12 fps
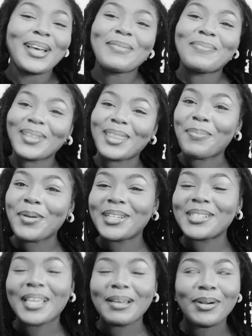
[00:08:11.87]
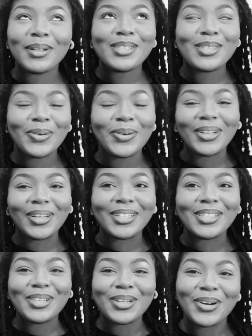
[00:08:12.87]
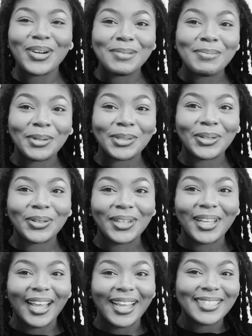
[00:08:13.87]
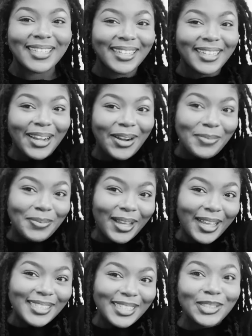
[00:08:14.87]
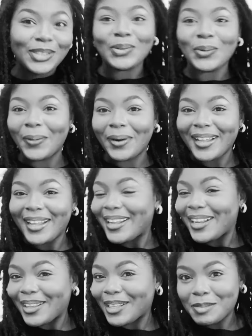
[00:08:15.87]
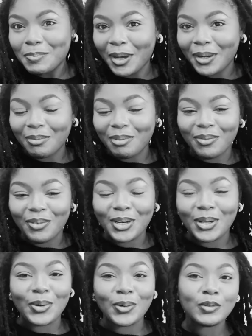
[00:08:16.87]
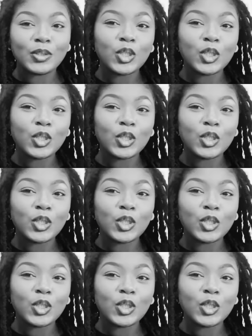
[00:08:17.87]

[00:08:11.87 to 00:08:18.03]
But the pictures came out so good, so crisp. I'll show you guys. And yeah, I hope you guys enjoy this part of the video.